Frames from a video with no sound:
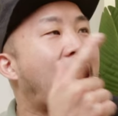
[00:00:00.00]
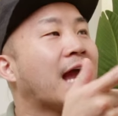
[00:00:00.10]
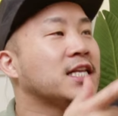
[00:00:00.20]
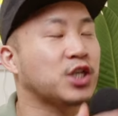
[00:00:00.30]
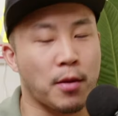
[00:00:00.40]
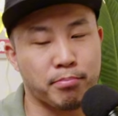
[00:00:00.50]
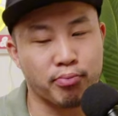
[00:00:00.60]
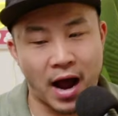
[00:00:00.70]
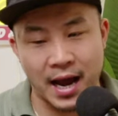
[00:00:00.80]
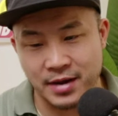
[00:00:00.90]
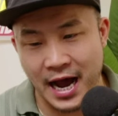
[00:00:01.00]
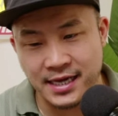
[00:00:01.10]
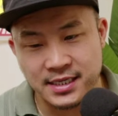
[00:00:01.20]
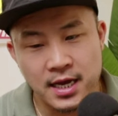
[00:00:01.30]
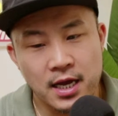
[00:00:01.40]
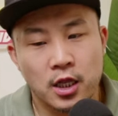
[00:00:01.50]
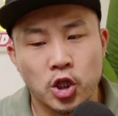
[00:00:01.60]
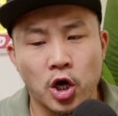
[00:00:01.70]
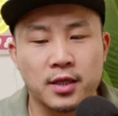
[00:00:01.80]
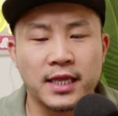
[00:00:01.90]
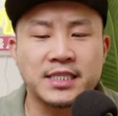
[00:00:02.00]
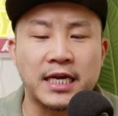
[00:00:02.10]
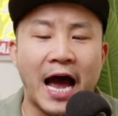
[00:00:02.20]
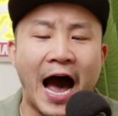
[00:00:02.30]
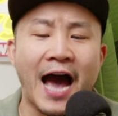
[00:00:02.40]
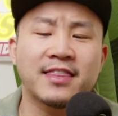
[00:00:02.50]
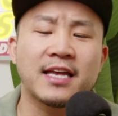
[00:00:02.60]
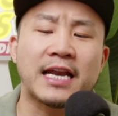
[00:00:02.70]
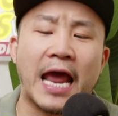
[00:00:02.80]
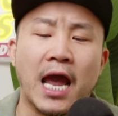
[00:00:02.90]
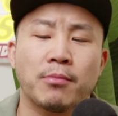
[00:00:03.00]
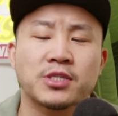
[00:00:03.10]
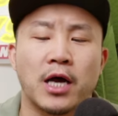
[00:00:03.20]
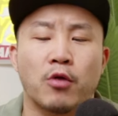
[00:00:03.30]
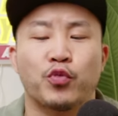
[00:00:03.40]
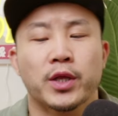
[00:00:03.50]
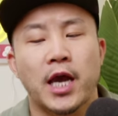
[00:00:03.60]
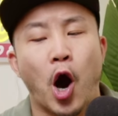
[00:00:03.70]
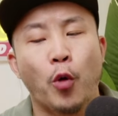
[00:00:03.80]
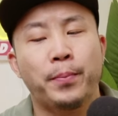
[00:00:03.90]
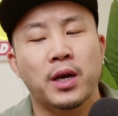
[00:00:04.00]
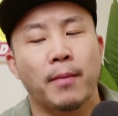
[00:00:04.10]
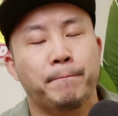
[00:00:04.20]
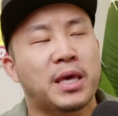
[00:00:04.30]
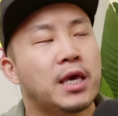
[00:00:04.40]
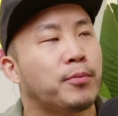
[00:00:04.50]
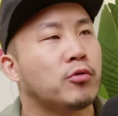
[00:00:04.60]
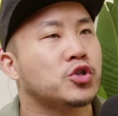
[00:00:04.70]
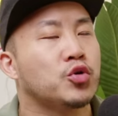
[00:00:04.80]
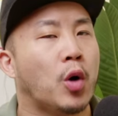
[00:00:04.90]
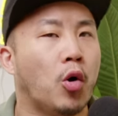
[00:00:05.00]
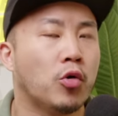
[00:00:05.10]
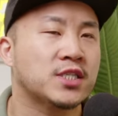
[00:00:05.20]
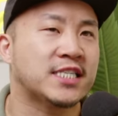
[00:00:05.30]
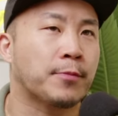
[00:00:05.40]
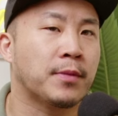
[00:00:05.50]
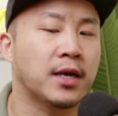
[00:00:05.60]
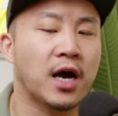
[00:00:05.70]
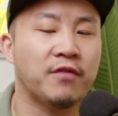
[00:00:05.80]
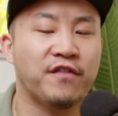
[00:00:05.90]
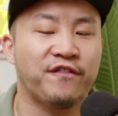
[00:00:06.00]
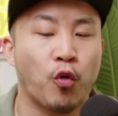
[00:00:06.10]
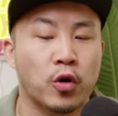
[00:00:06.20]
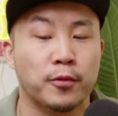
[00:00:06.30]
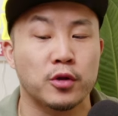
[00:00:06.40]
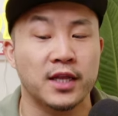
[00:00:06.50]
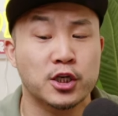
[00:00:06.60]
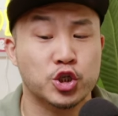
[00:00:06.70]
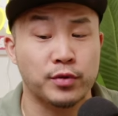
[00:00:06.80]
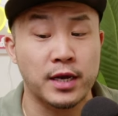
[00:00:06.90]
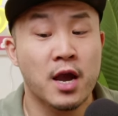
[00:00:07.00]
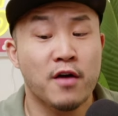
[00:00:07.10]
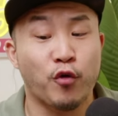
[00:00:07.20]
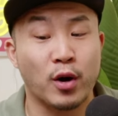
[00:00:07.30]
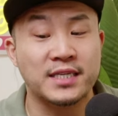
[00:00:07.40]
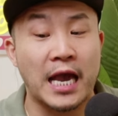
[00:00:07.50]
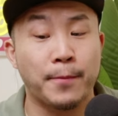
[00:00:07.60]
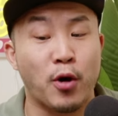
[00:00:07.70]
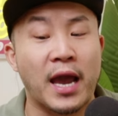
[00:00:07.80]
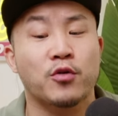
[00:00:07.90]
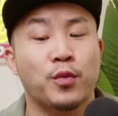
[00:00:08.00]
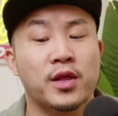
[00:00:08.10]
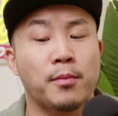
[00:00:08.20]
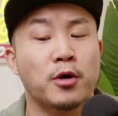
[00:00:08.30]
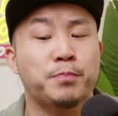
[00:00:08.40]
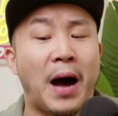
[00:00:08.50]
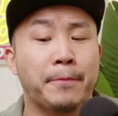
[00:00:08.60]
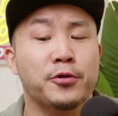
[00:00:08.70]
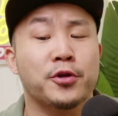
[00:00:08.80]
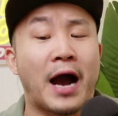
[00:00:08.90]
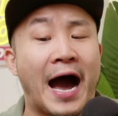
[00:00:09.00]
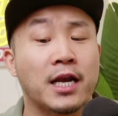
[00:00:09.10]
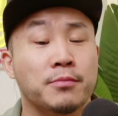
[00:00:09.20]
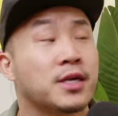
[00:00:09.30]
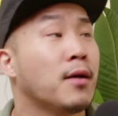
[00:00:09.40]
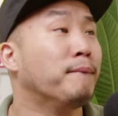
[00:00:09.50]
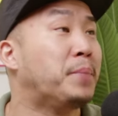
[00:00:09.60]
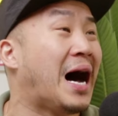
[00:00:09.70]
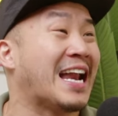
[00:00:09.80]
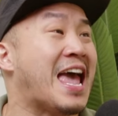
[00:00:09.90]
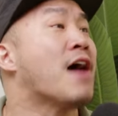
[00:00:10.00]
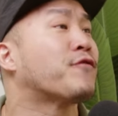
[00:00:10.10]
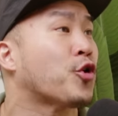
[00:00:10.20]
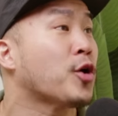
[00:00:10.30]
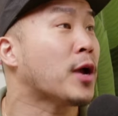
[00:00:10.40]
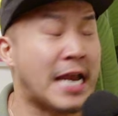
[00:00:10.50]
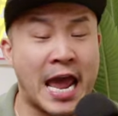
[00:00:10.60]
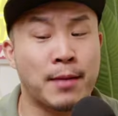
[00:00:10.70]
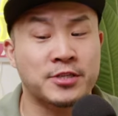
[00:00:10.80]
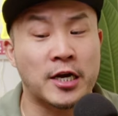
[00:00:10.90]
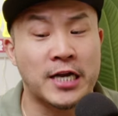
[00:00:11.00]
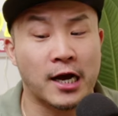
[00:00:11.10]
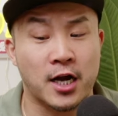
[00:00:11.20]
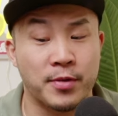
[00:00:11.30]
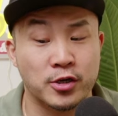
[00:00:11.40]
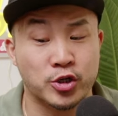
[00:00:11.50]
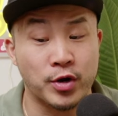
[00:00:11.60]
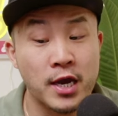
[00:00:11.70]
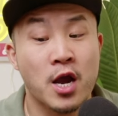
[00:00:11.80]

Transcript: And it's on Prime, guys. Yep. Look, listen, I think that Amazon really opened up people to a whole segment of affordable luxury. For example, Andrew, one of the most popular items bought ever in Amazon.com history